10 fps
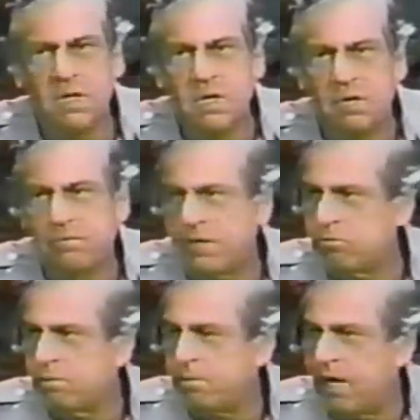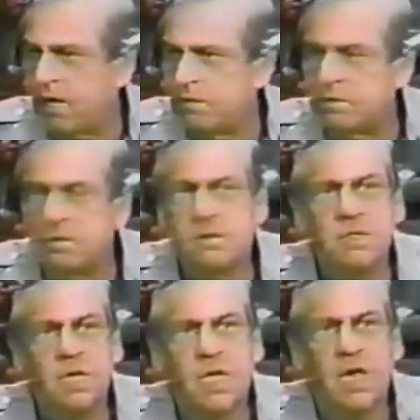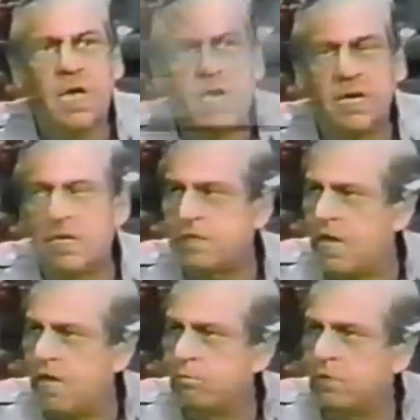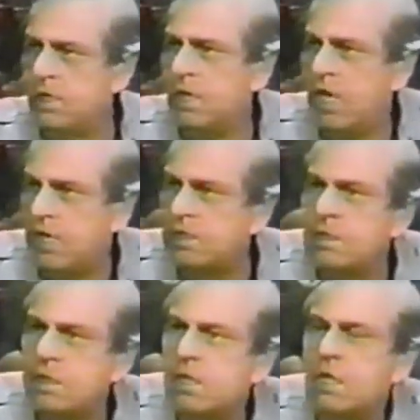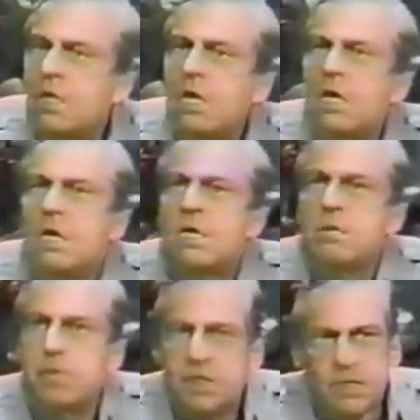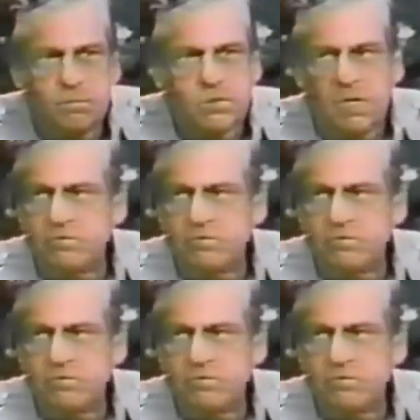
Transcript: of Ezra Pound at a time when he had committed himself